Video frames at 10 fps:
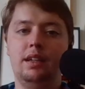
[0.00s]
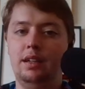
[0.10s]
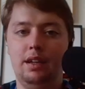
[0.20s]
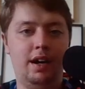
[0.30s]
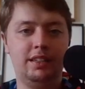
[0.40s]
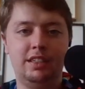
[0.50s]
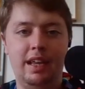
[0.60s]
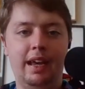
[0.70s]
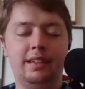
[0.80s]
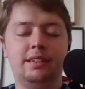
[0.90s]
not
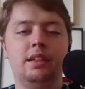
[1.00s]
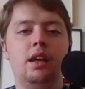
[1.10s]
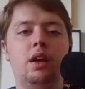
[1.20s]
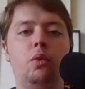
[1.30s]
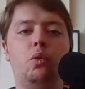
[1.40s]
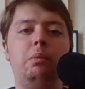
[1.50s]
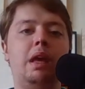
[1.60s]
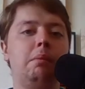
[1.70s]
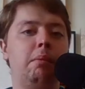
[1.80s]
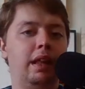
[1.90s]
staked would
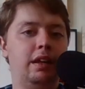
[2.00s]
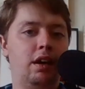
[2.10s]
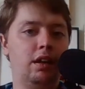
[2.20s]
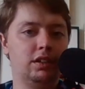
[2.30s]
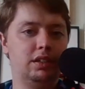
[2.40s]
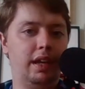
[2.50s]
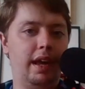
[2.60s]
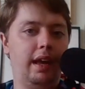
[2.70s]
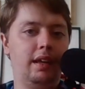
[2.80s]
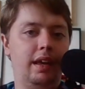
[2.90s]
be a million dollars
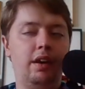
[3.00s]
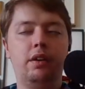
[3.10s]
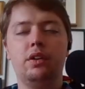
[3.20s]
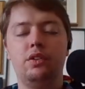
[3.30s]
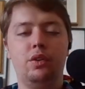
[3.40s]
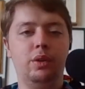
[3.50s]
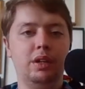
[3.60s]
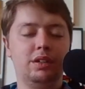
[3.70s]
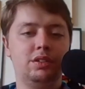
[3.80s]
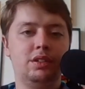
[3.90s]
today in under two
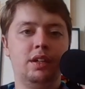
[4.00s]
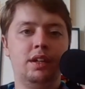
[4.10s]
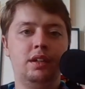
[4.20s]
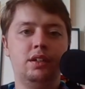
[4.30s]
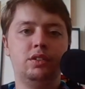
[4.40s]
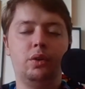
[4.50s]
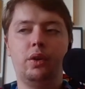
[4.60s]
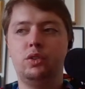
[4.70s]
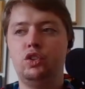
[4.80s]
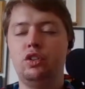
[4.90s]
years so it
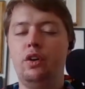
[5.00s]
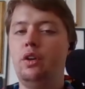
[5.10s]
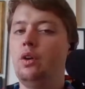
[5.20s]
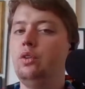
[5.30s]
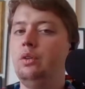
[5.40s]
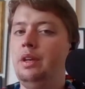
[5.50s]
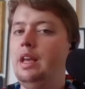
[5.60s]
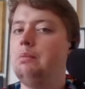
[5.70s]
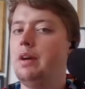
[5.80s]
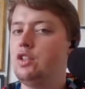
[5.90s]
goes to show you don't
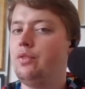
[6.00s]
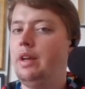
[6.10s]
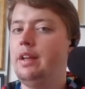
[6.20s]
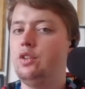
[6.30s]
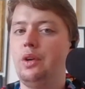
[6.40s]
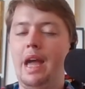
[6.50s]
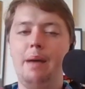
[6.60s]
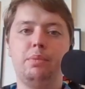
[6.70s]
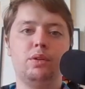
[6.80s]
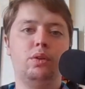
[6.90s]
need much financial
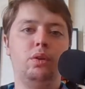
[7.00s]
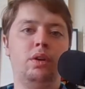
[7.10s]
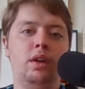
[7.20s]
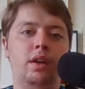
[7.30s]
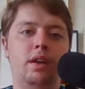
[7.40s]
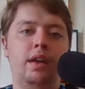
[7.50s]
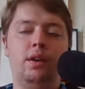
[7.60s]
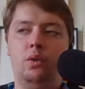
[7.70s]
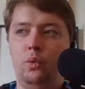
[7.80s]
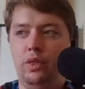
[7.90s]
capital
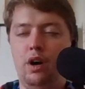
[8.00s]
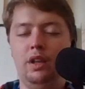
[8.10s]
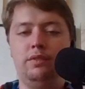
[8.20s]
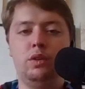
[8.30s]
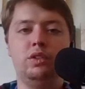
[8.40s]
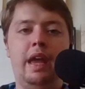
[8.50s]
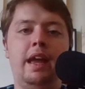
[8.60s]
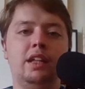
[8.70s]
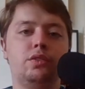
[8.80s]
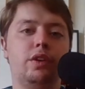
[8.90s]
with all of those
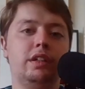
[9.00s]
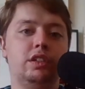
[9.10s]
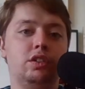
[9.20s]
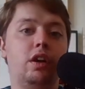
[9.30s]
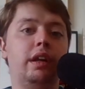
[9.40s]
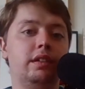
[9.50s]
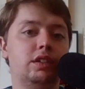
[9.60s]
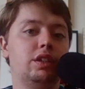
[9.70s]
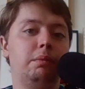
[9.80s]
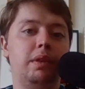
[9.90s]
gains for it to turn into
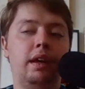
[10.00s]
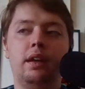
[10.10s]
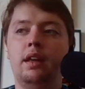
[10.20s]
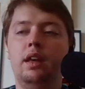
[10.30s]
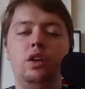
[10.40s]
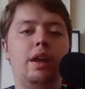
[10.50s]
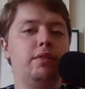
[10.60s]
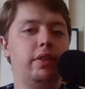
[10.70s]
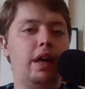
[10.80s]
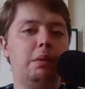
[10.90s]
something you
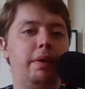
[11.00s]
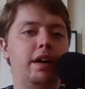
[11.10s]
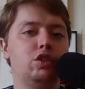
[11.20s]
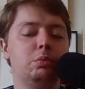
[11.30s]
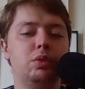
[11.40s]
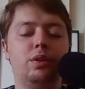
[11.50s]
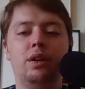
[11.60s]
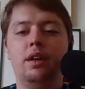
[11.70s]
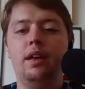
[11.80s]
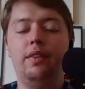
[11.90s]
never thought possible
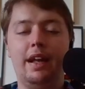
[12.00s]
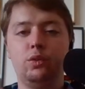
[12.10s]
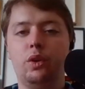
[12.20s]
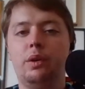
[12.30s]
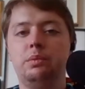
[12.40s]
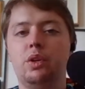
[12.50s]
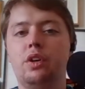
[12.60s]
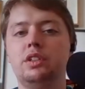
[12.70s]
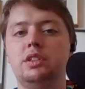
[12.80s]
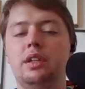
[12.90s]
and that's what
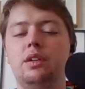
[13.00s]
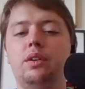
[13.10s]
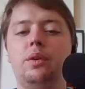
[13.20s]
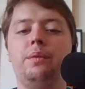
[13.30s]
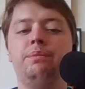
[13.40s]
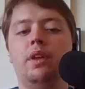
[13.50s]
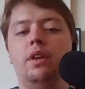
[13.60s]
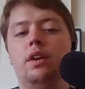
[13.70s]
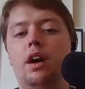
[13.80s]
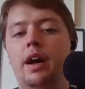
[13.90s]
cryptocurrency can do
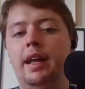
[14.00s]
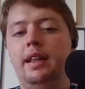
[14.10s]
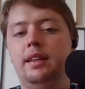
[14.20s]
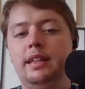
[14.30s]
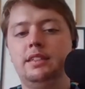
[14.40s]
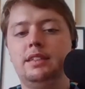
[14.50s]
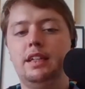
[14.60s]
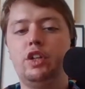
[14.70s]
all right let's uh,